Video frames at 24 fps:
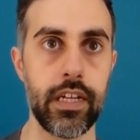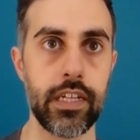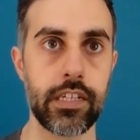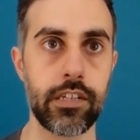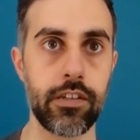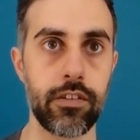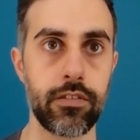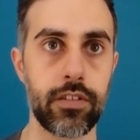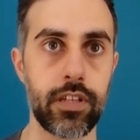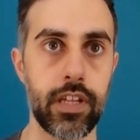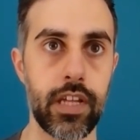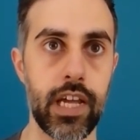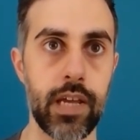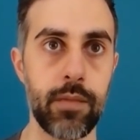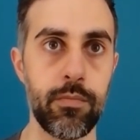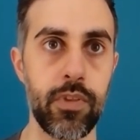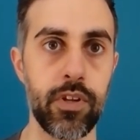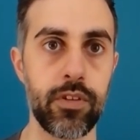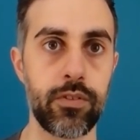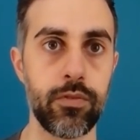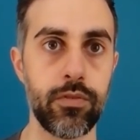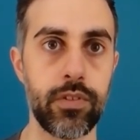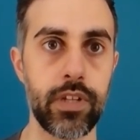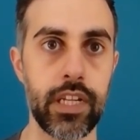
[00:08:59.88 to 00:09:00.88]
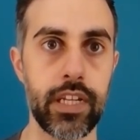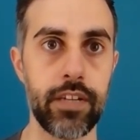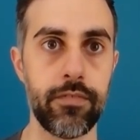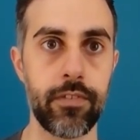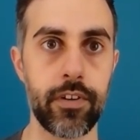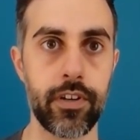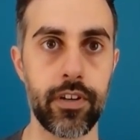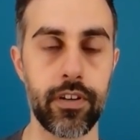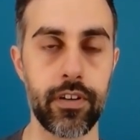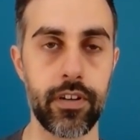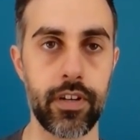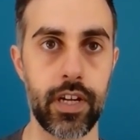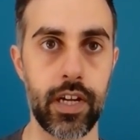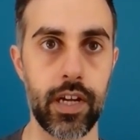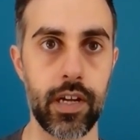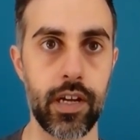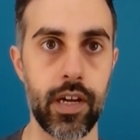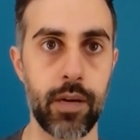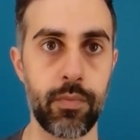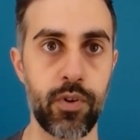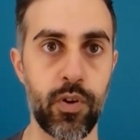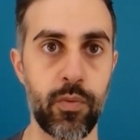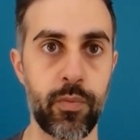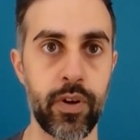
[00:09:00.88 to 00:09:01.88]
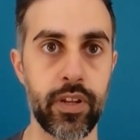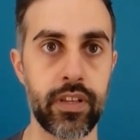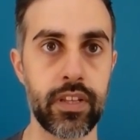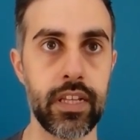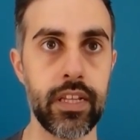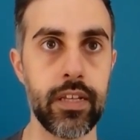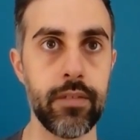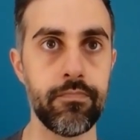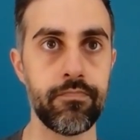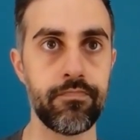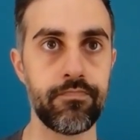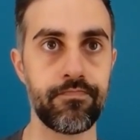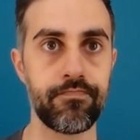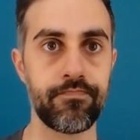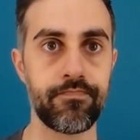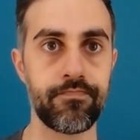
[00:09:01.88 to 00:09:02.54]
not able to deliver appropriately.